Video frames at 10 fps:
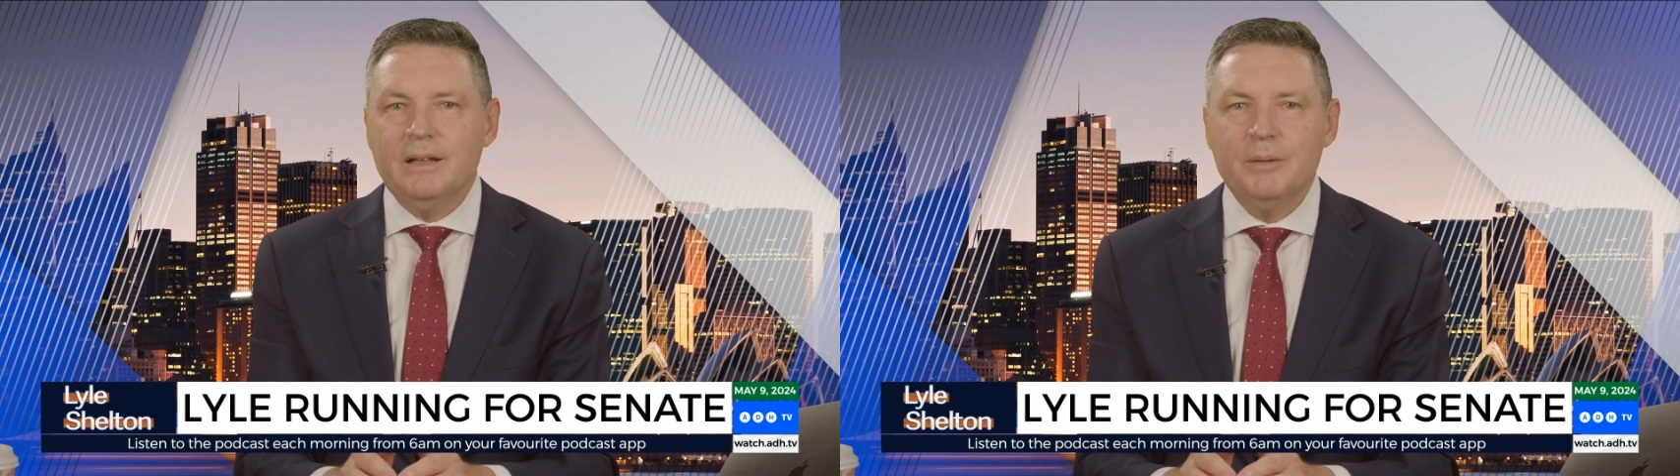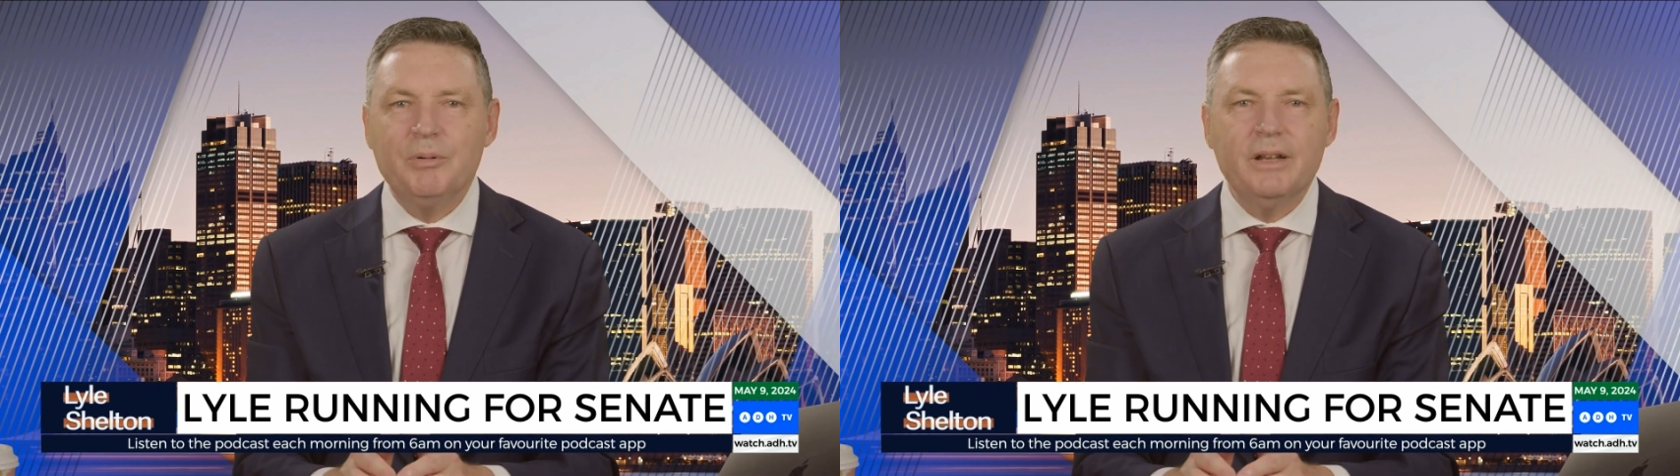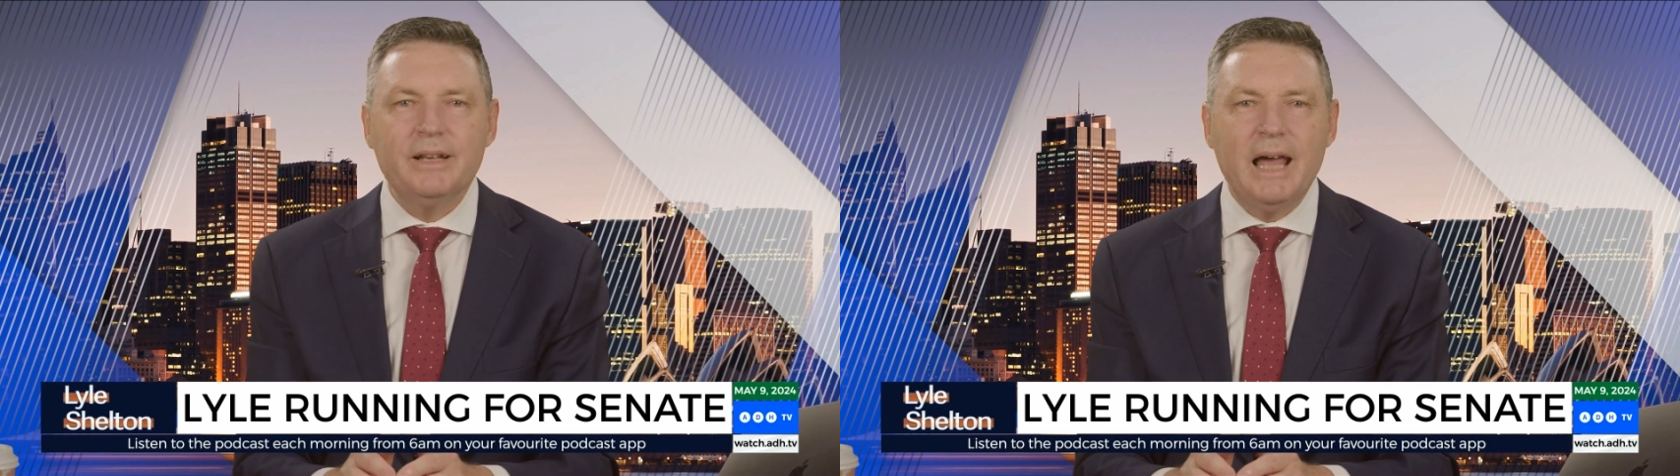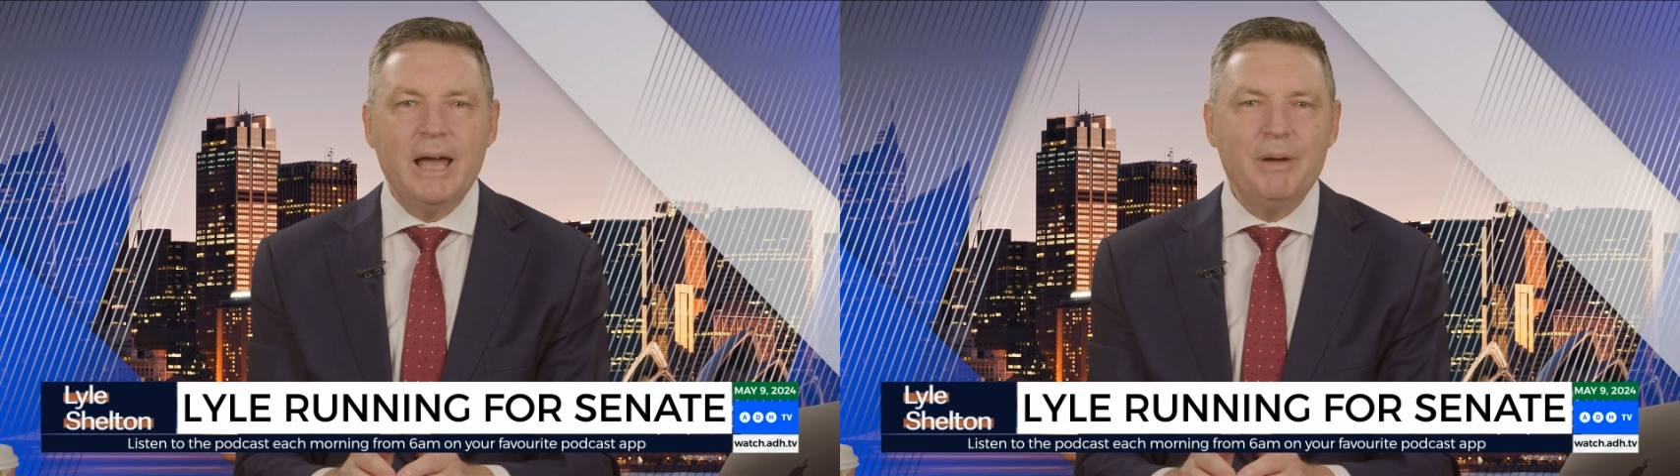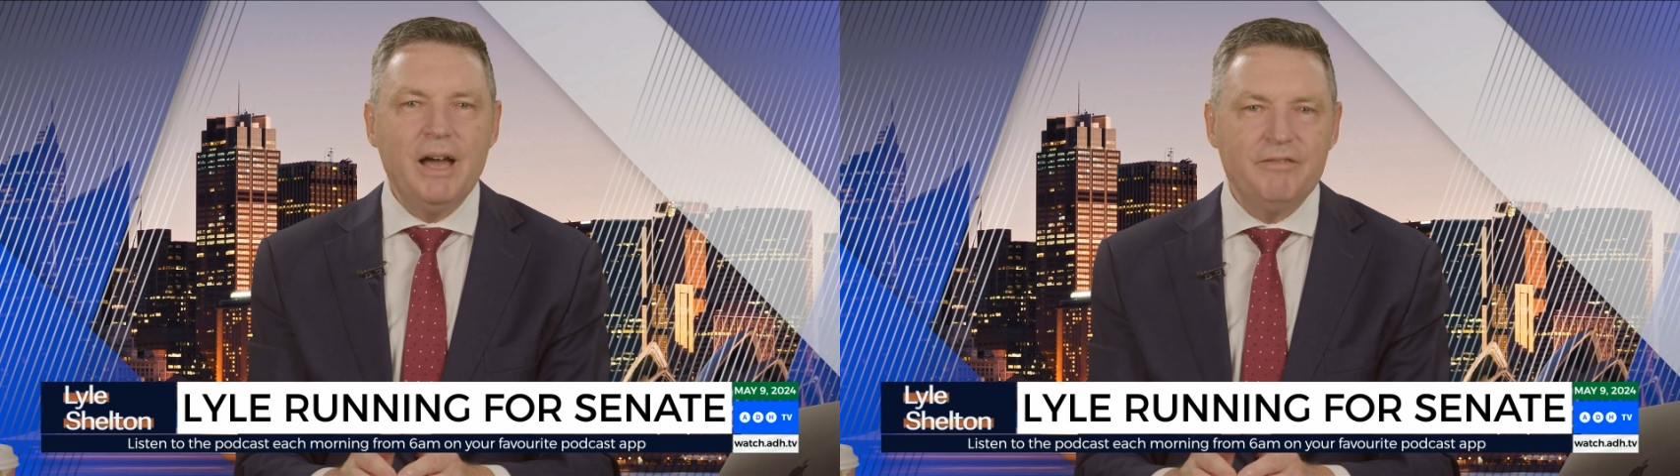Liberal and
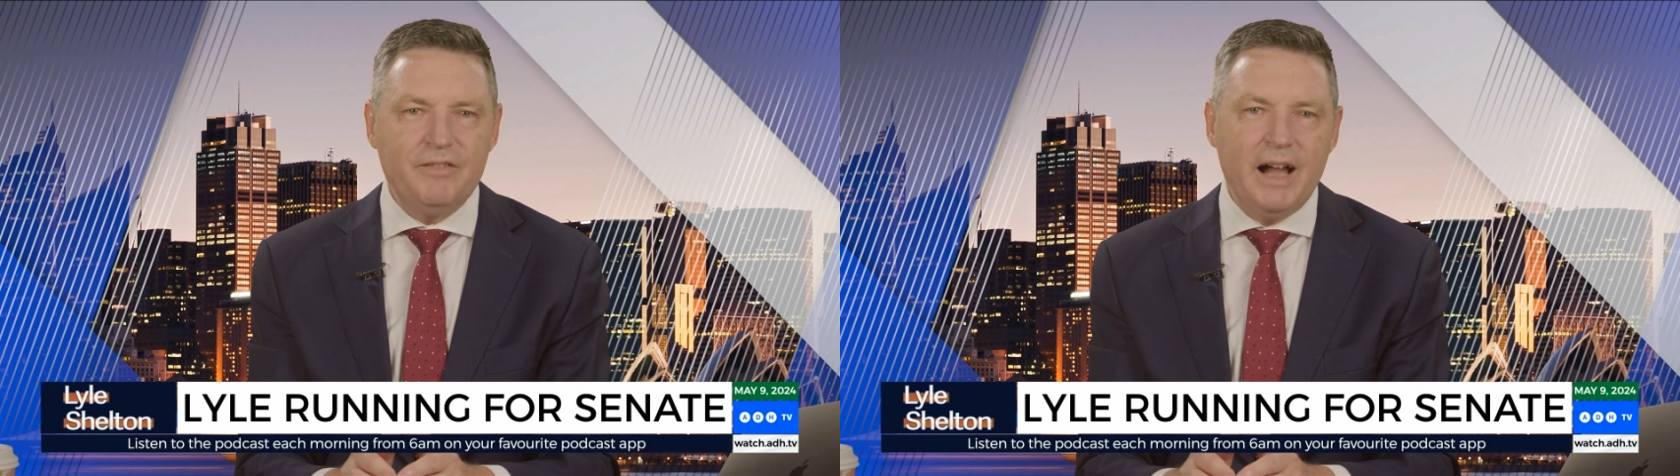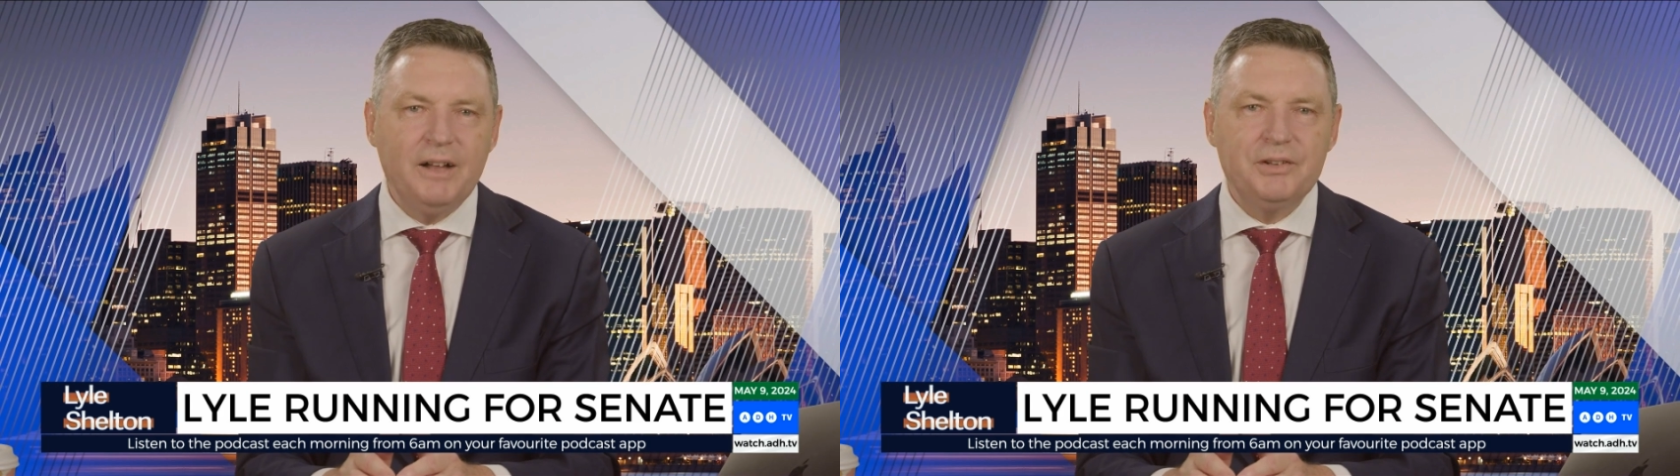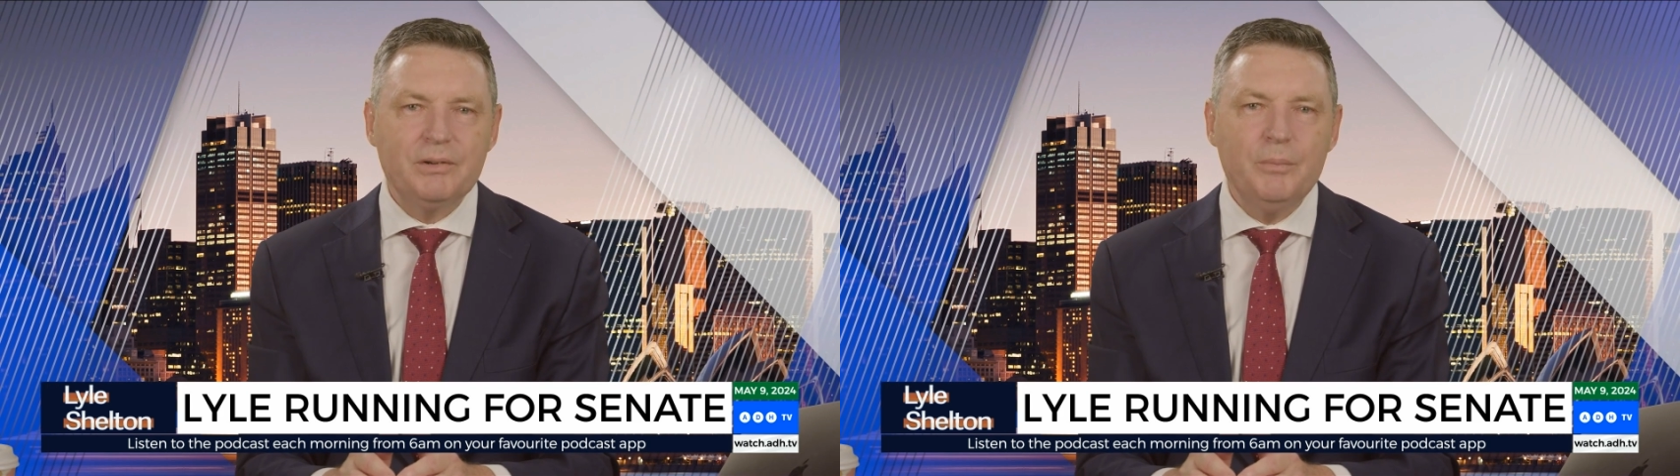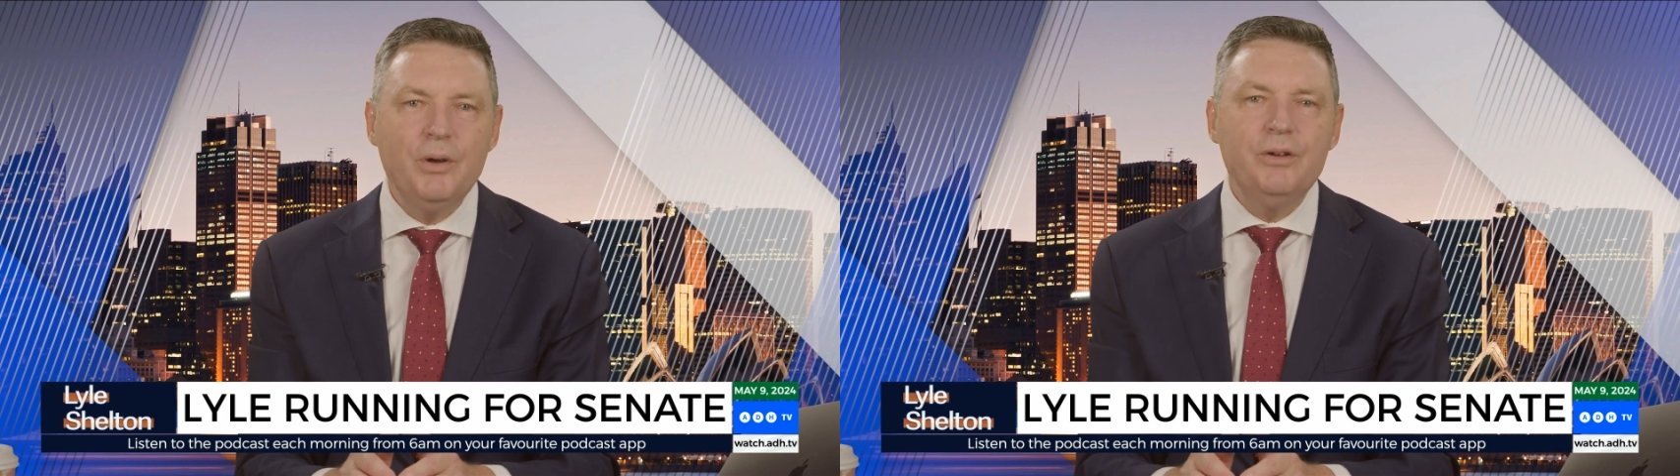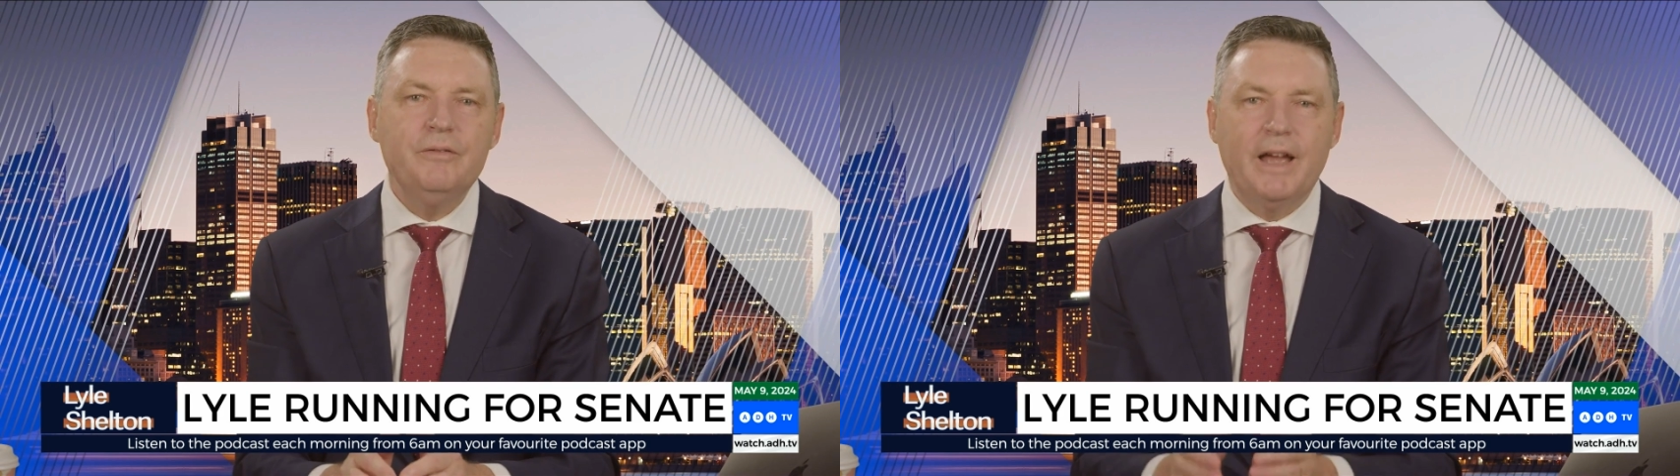Labor have failed to
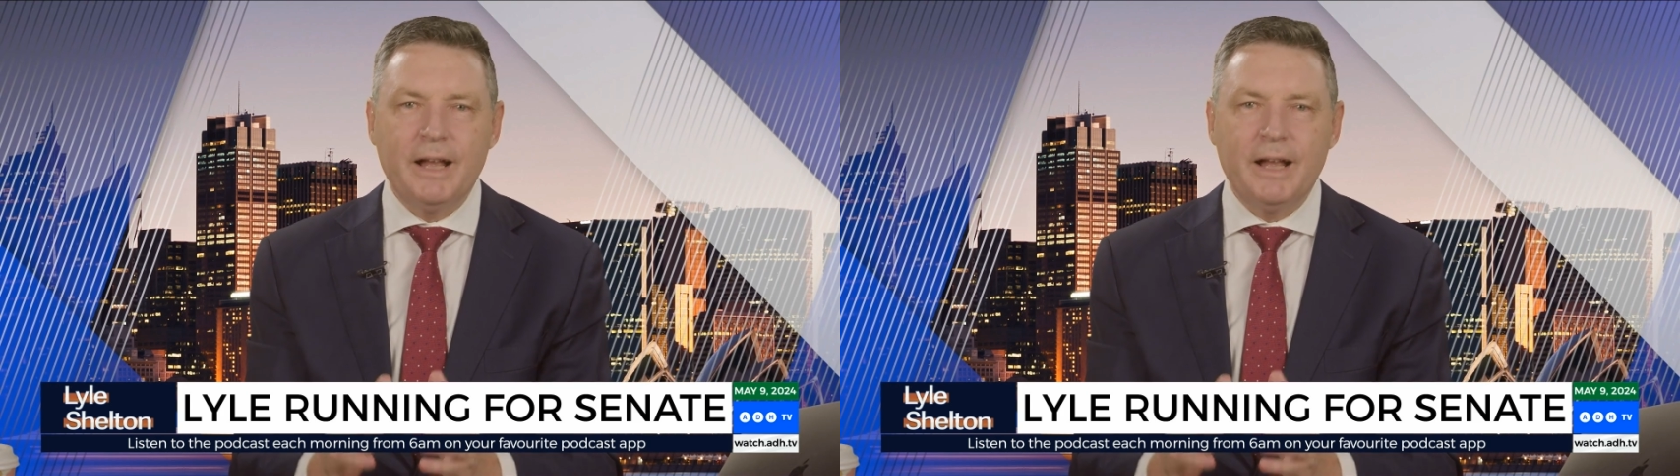remove